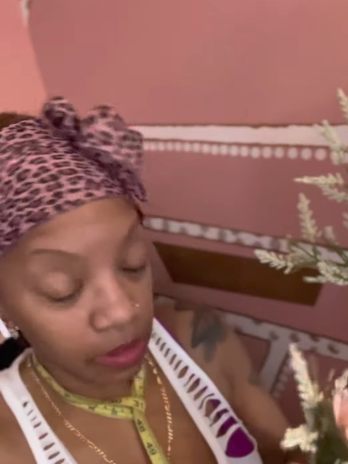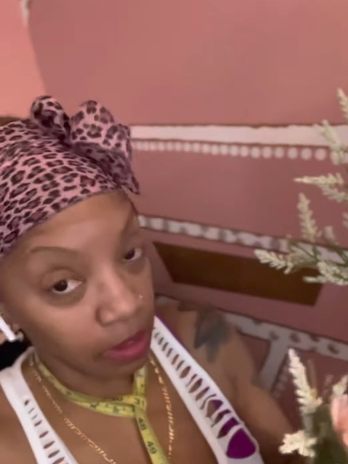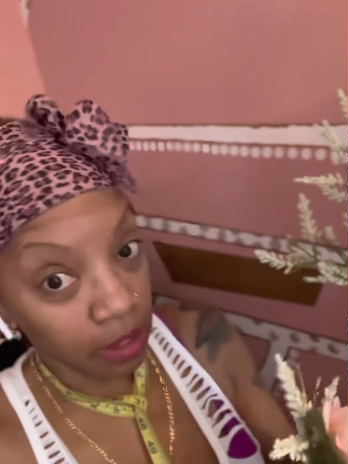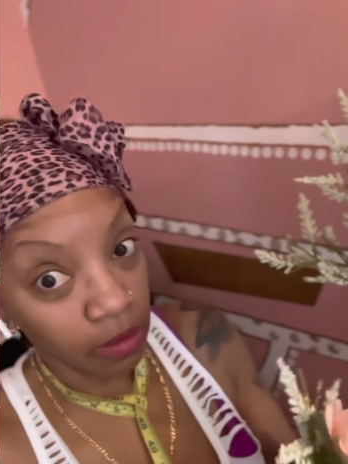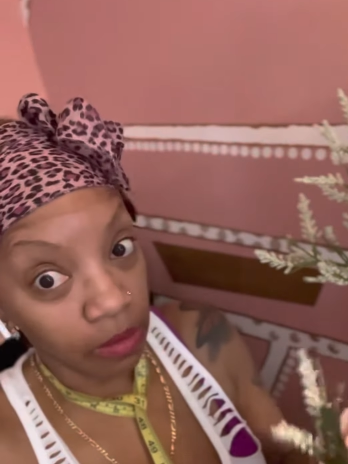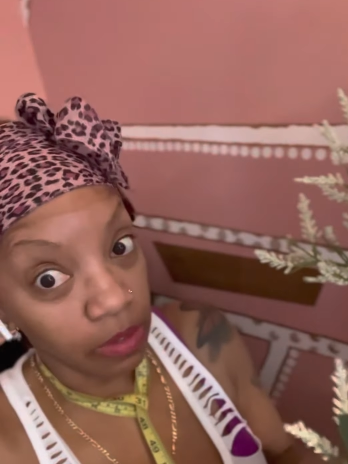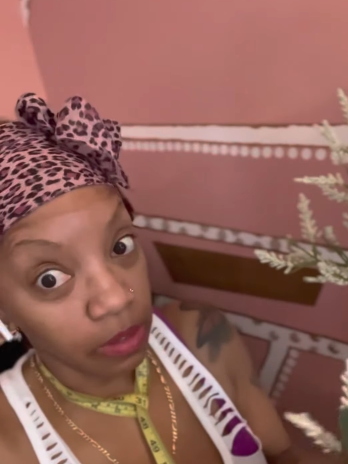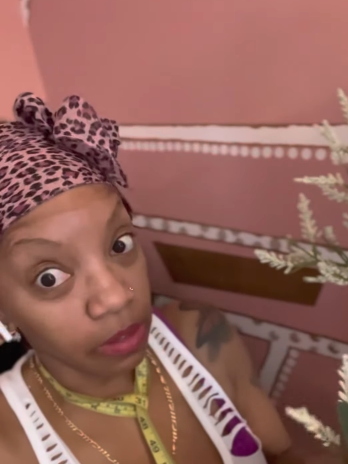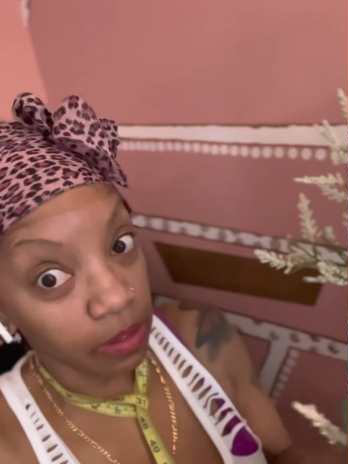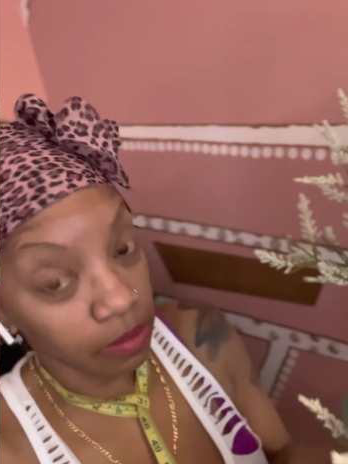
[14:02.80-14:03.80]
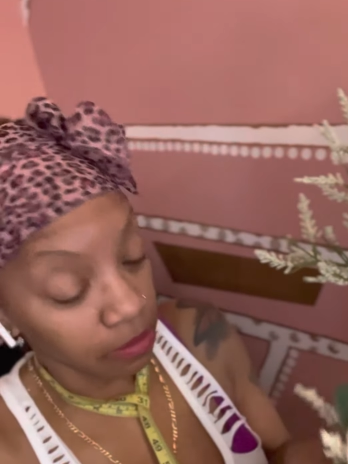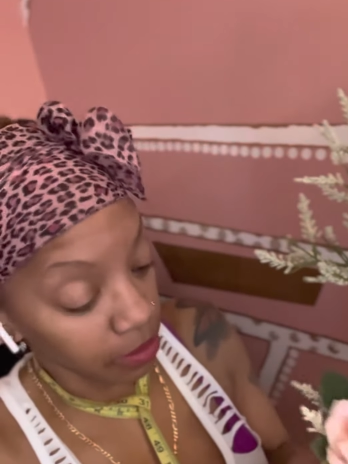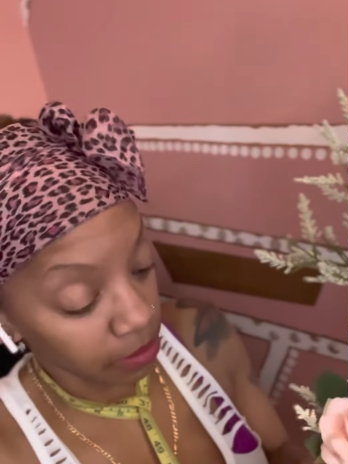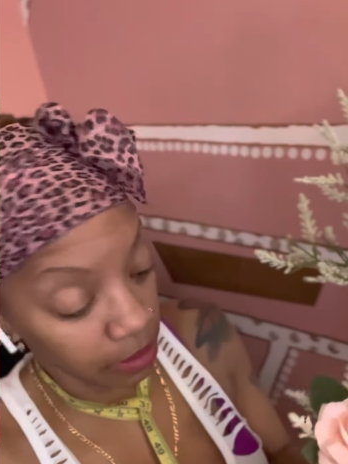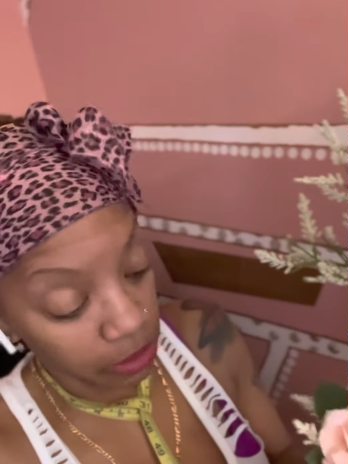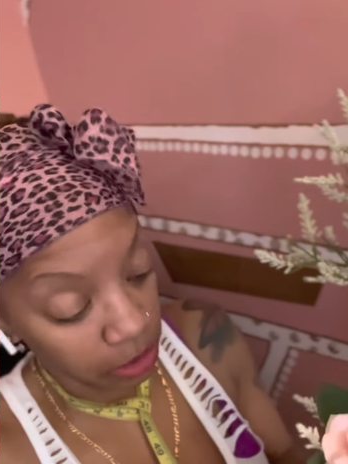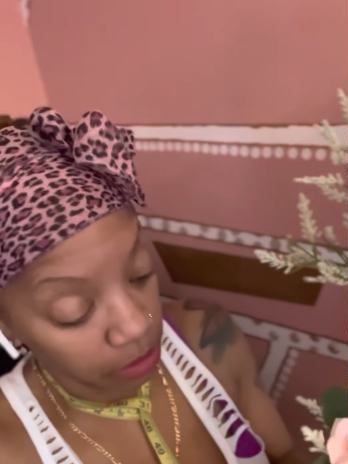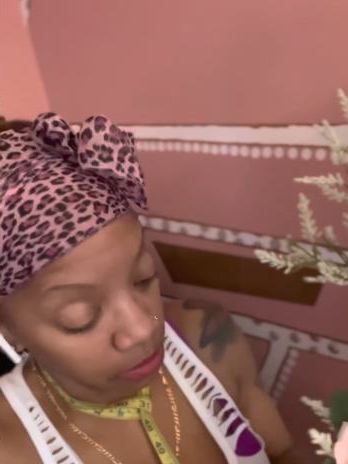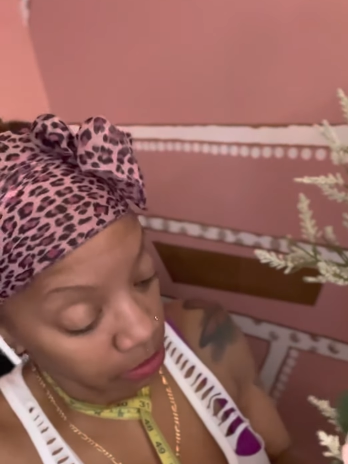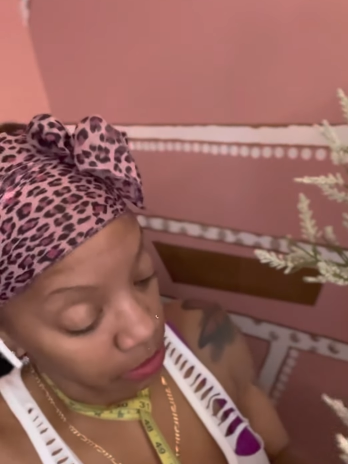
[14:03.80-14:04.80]
like, I don't know what the hell that shit
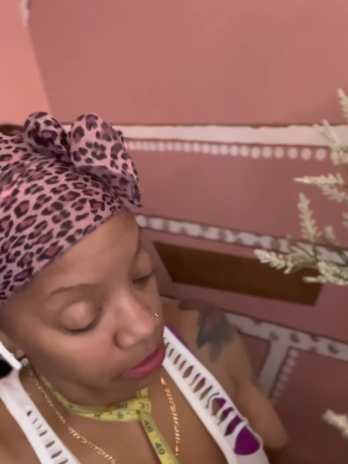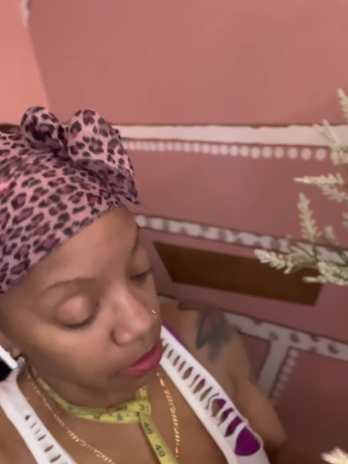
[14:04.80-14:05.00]
on.